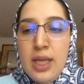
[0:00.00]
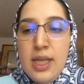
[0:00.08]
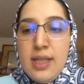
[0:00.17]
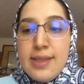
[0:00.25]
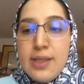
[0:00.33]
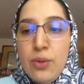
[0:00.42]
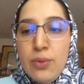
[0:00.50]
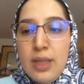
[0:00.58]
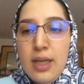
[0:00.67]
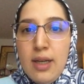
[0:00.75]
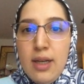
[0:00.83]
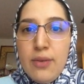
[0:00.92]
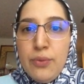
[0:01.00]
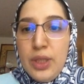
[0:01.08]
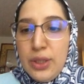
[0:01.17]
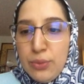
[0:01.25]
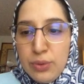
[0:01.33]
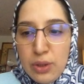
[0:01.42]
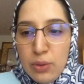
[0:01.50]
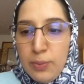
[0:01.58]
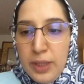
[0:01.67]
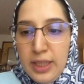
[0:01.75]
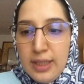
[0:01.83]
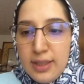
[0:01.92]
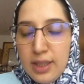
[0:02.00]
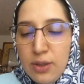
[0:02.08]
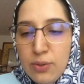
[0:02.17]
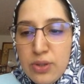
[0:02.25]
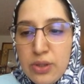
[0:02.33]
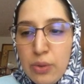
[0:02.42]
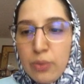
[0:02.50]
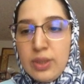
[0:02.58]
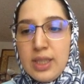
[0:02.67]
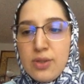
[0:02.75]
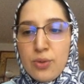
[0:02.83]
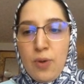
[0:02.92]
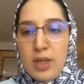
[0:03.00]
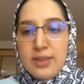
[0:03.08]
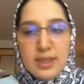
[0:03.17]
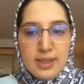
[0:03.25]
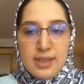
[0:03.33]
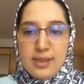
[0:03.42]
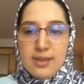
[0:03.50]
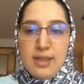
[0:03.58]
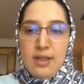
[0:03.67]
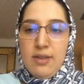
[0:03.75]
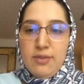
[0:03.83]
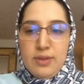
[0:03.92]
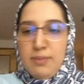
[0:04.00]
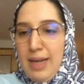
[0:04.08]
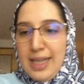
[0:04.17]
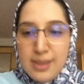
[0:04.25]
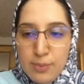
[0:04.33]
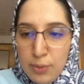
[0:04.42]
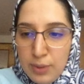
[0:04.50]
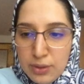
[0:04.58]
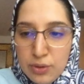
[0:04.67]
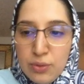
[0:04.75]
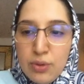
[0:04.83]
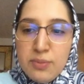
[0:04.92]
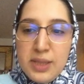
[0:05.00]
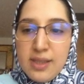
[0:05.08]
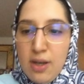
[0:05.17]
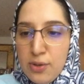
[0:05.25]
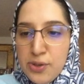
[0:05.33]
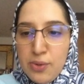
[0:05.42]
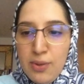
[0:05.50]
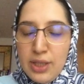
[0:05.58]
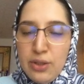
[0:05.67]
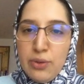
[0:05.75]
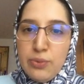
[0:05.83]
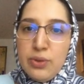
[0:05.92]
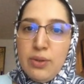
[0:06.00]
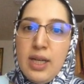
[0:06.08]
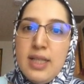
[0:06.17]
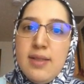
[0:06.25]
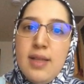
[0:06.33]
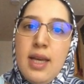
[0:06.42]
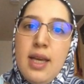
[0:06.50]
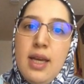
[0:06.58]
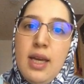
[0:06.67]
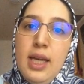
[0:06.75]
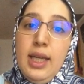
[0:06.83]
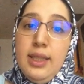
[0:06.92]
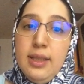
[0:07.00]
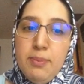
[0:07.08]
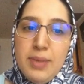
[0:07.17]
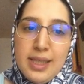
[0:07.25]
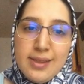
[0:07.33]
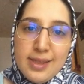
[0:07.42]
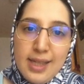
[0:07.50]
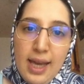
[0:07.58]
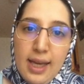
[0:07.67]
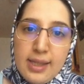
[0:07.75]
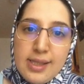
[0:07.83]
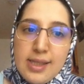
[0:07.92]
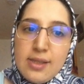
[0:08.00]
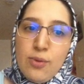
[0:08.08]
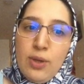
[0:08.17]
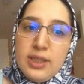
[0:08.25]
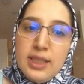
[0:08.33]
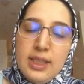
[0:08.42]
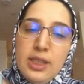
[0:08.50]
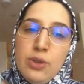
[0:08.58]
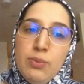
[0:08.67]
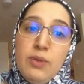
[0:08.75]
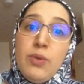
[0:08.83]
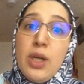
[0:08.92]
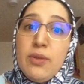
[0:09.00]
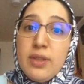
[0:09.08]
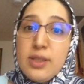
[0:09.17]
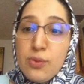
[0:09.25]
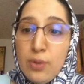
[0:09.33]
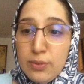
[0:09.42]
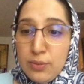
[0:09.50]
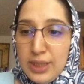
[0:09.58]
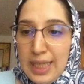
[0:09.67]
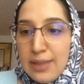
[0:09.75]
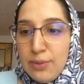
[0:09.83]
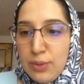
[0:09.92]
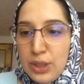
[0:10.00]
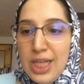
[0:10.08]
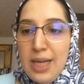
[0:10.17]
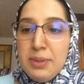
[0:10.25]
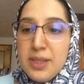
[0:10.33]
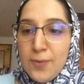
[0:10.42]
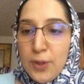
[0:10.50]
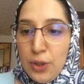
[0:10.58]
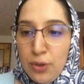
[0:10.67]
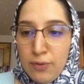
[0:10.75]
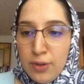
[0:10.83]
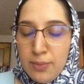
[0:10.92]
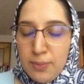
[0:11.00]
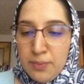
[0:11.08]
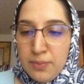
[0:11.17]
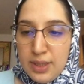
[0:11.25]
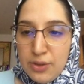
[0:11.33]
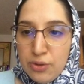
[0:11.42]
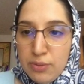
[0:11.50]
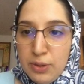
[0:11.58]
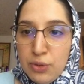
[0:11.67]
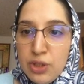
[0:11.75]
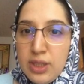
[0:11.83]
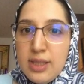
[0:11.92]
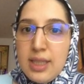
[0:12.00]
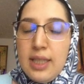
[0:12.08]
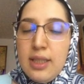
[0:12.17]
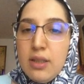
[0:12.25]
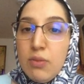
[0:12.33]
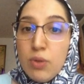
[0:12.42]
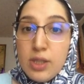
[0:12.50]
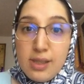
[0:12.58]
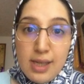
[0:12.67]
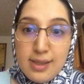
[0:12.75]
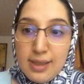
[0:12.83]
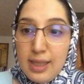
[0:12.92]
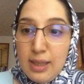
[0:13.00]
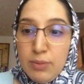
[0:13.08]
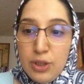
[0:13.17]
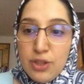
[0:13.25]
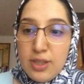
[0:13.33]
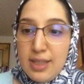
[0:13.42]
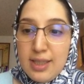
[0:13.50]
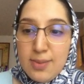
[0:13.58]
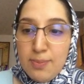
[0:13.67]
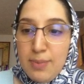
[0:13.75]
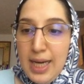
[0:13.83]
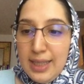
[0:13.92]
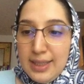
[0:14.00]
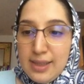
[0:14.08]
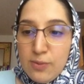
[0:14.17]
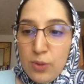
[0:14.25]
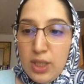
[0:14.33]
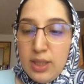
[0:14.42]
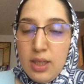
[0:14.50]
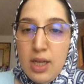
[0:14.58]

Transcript: So we don't know P and Q, so this quantity of maximum L2 norm is also unknown to us. In the best case, this quantity could be 1 over square root n, which happens for uniform distributions. And in the worst case, it can be just as bad as 1,